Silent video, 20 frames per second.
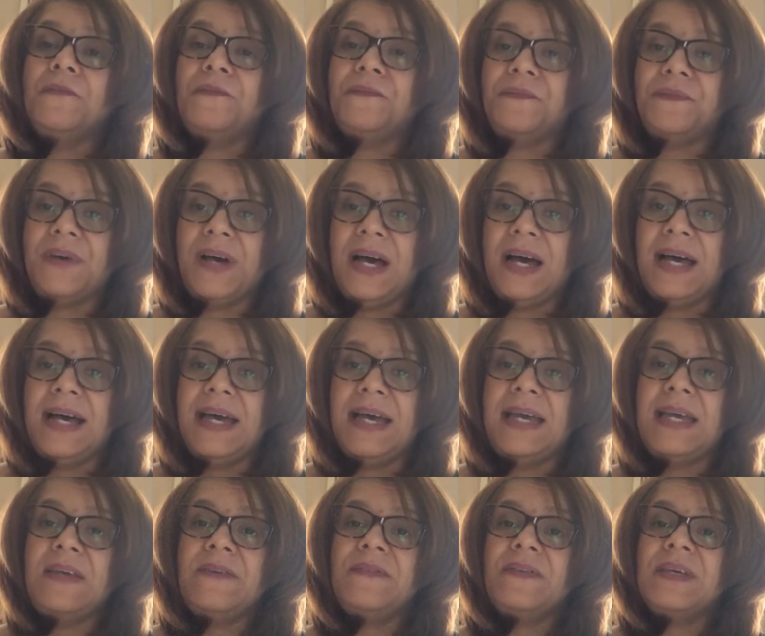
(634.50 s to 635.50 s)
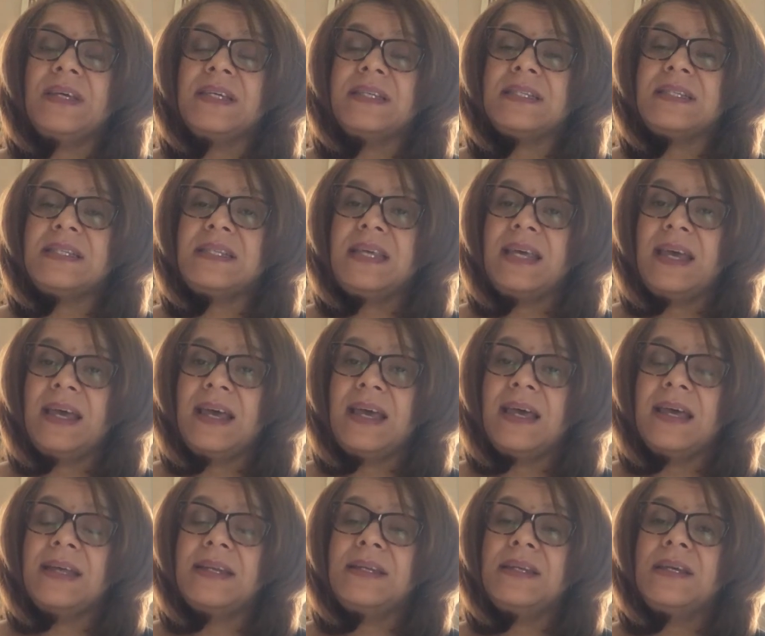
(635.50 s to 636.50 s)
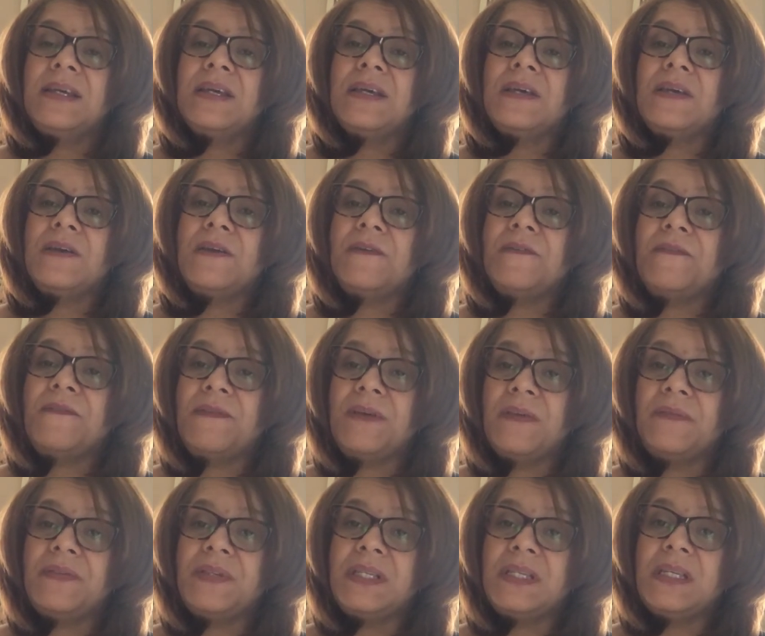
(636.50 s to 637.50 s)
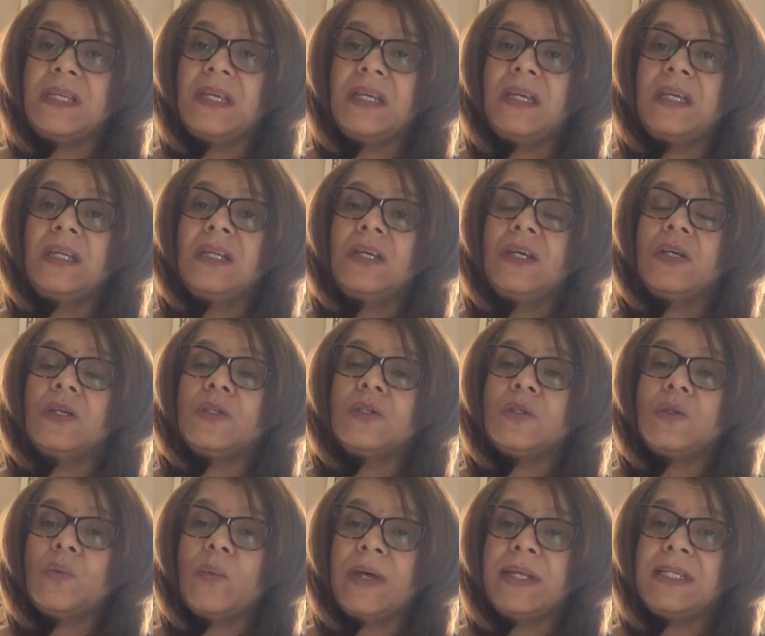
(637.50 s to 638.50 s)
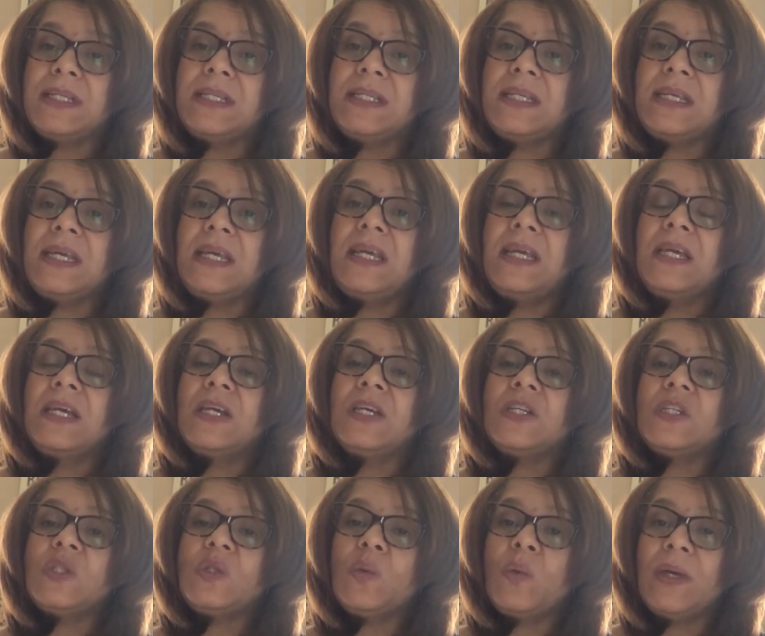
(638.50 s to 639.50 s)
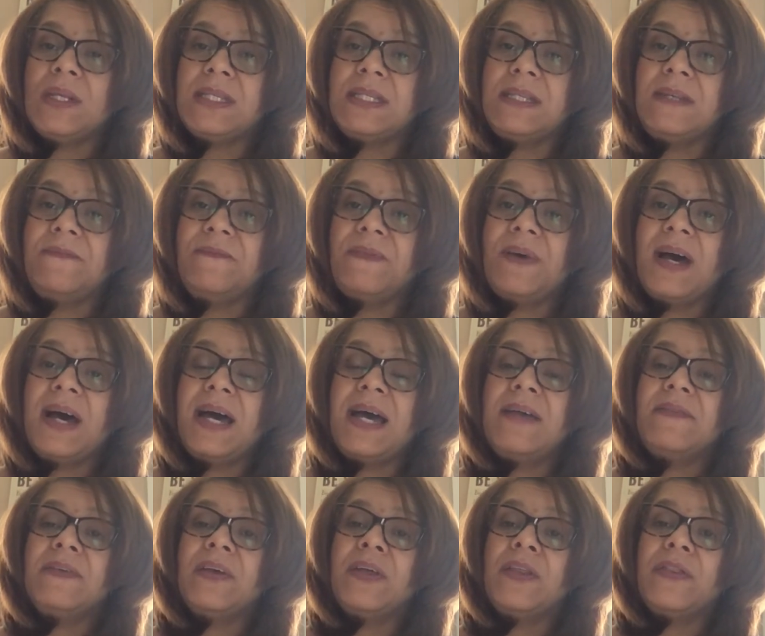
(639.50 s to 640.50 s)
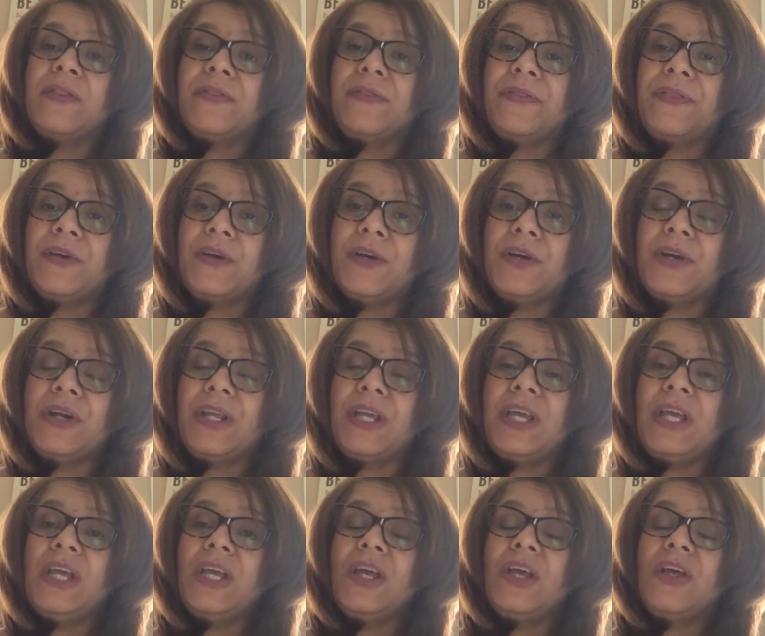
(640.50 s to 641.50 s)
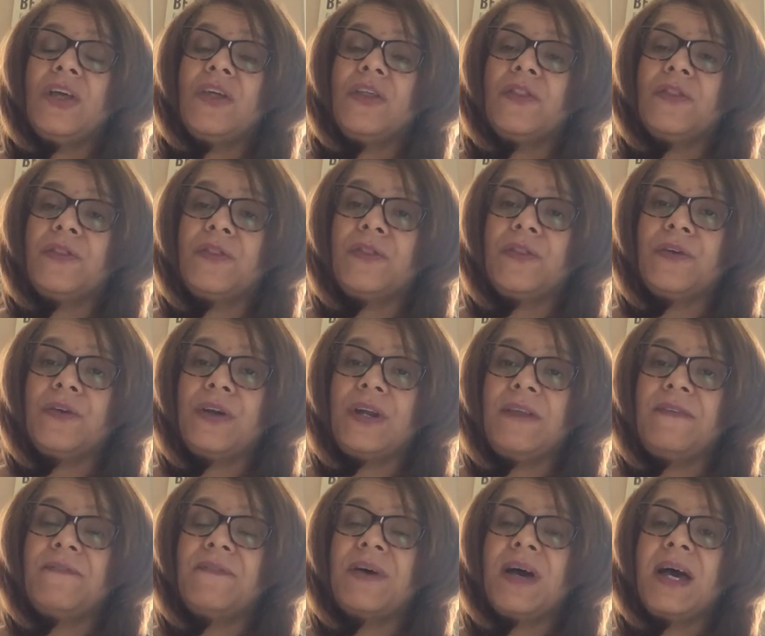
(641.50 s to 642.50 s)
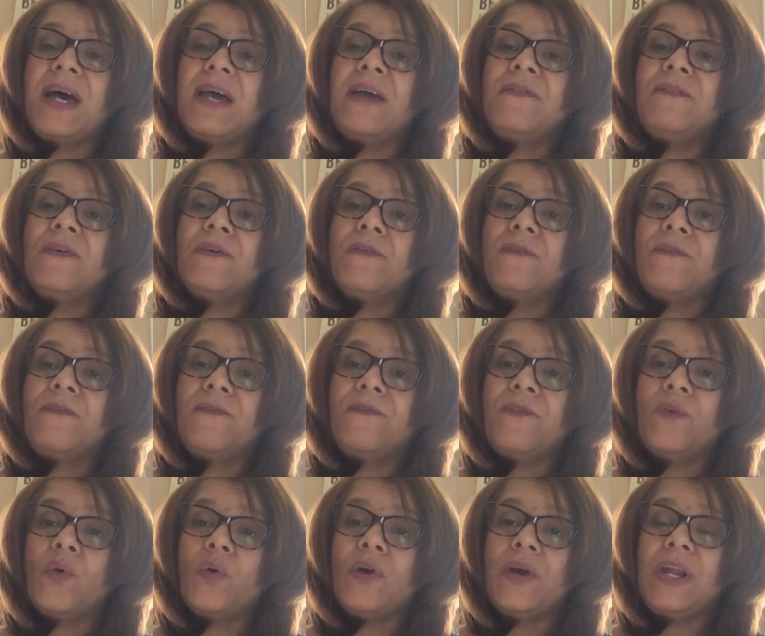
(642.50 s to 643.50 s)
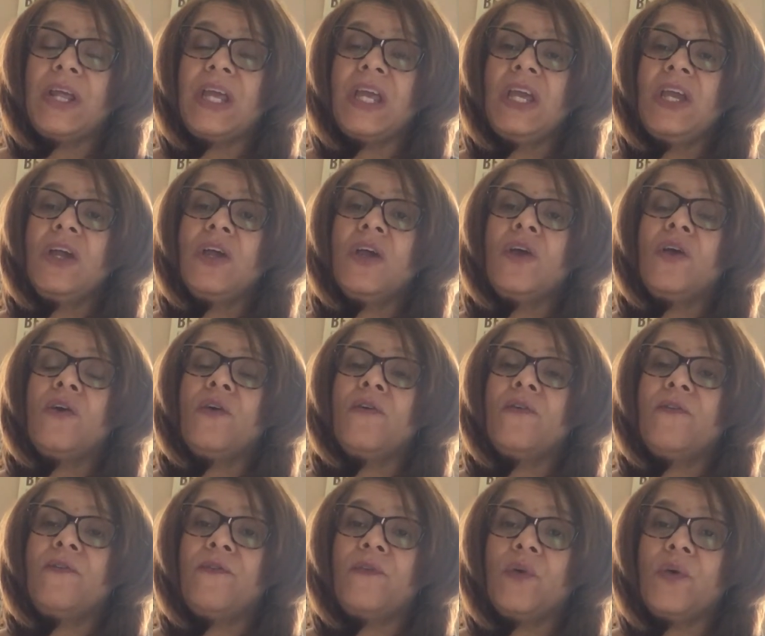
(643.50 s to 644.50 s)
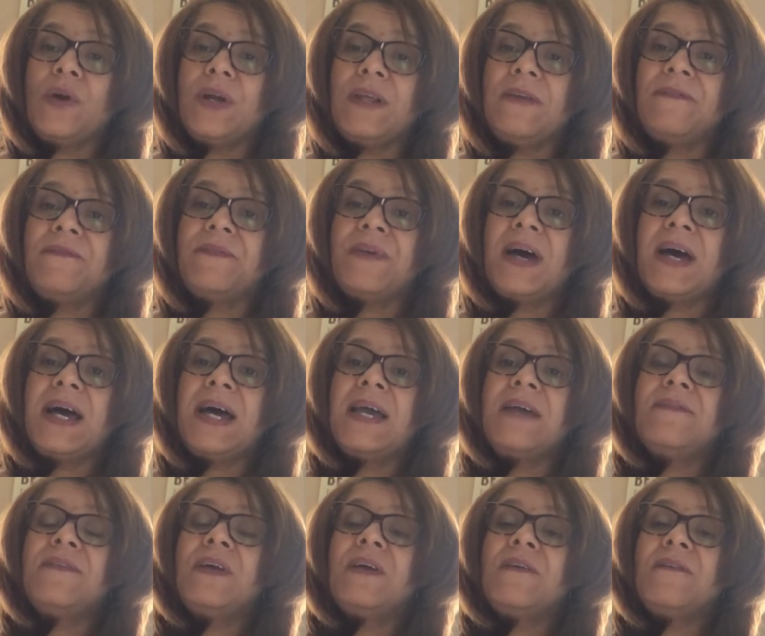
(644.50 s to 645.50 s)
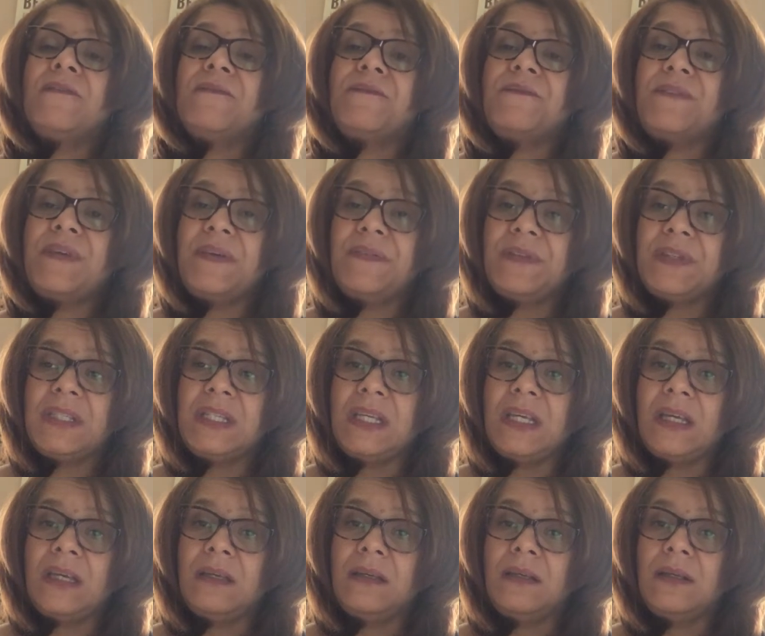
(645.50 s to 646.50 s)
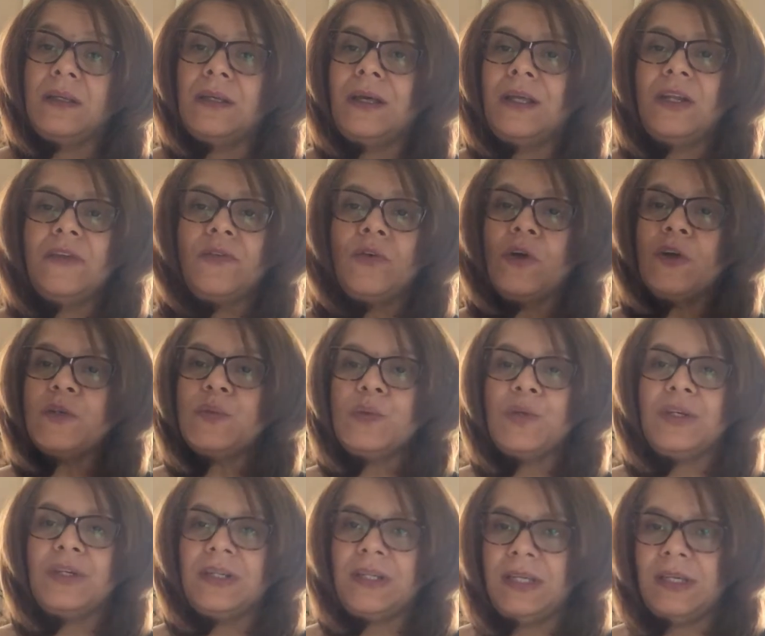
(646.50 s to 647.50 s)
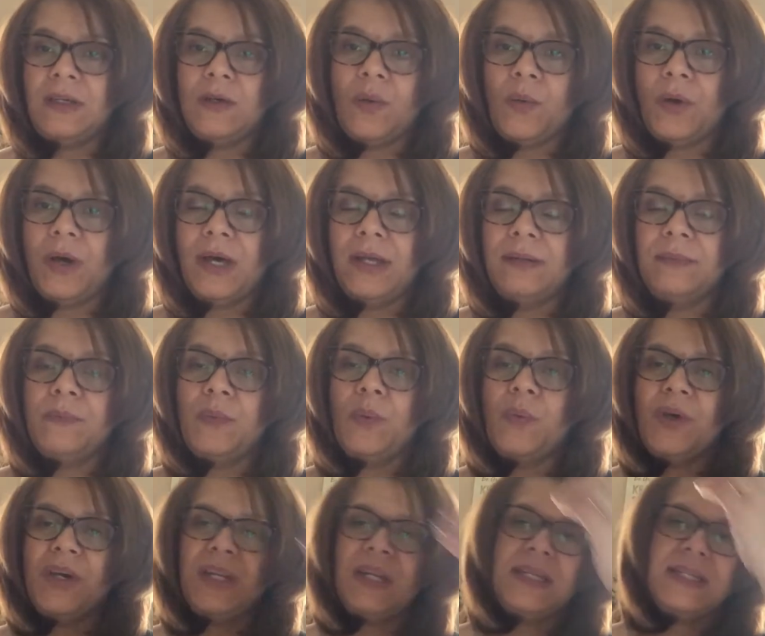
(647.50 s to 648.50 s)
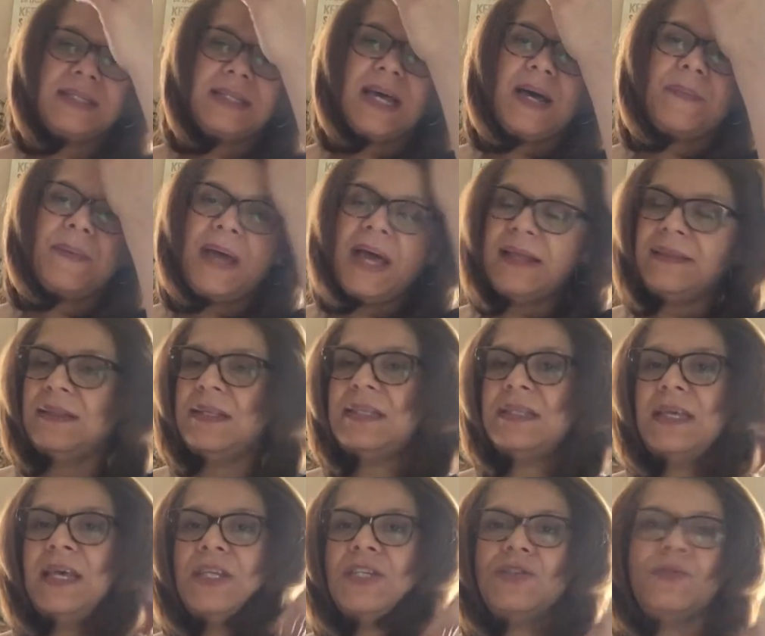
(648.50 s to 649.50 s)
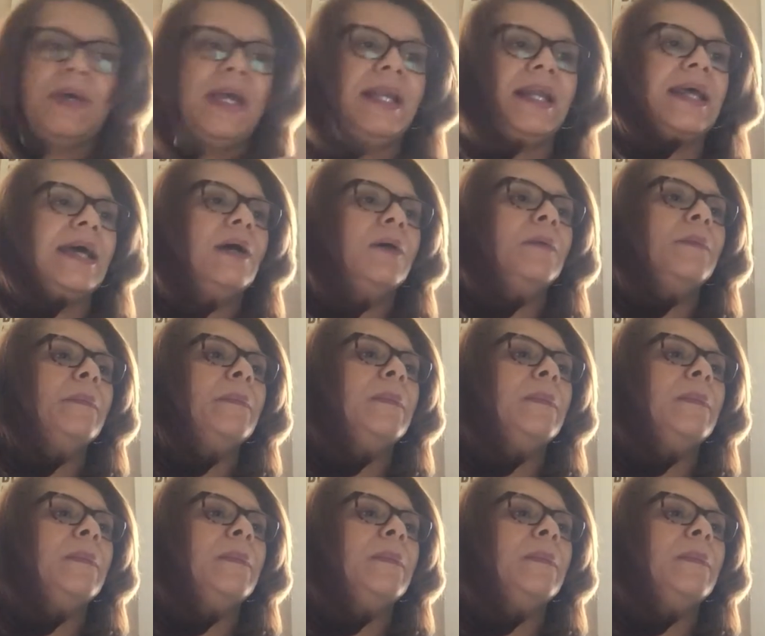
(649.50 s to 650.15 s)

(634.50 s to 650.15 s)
5, 10, 15, 20, 25, 30, 35, 40, 45, 50. And of course we could go on, but we're going to stop at the 10s right now.